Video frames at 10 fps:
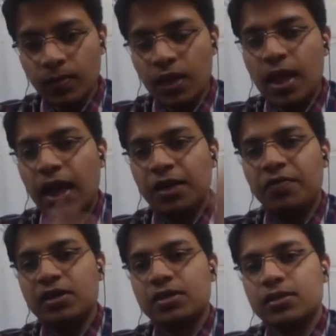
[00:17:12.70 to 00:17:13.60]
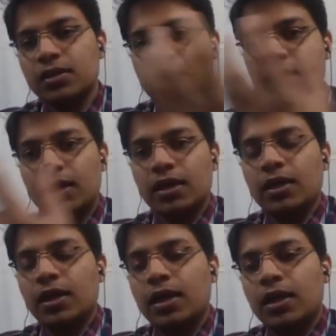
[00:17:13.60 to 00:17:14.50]
And if
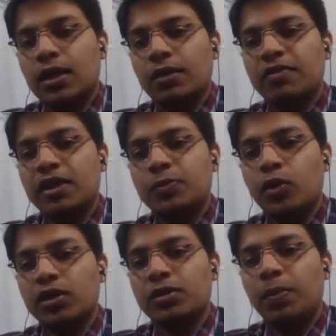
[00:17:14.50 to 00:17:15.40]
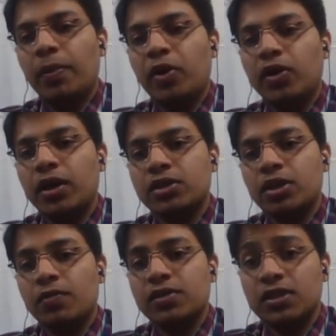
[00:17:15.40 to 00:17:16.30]
the dispute is in public utility
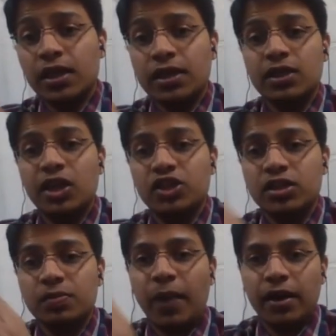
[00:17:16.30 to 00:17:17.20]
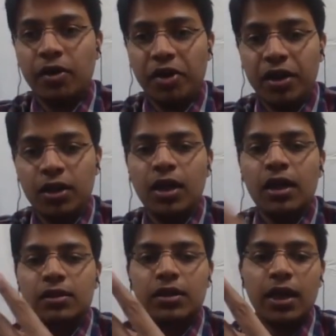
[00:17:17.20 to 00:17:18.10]
services, then conciliation is mandatory.
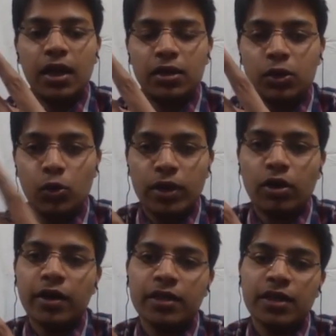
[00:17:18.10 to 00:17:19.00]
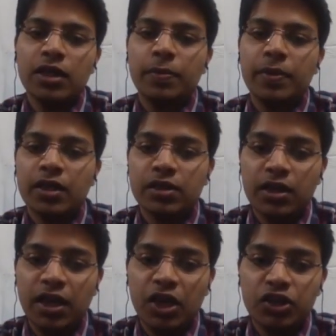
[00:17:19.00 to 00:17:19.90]
There are two authorities set up in
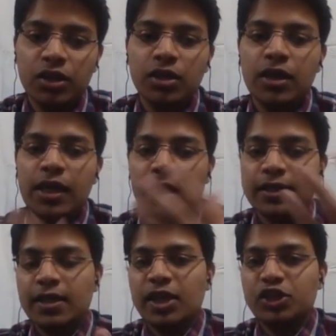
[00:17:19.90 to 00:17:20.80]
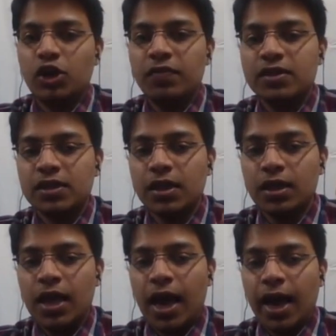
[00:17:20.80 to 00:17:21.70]
conciliation: Conciliation Officer
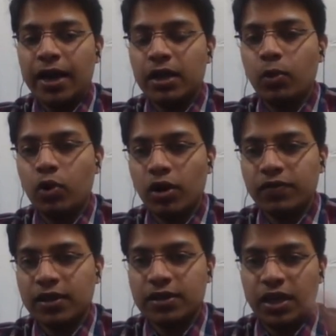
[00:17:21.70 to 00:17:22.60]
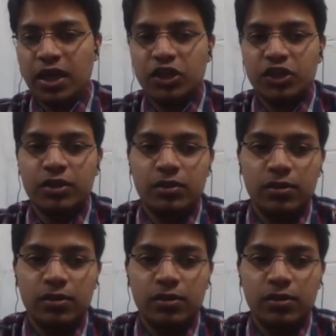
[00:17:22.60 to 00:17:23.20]
and the Board of Conciliation.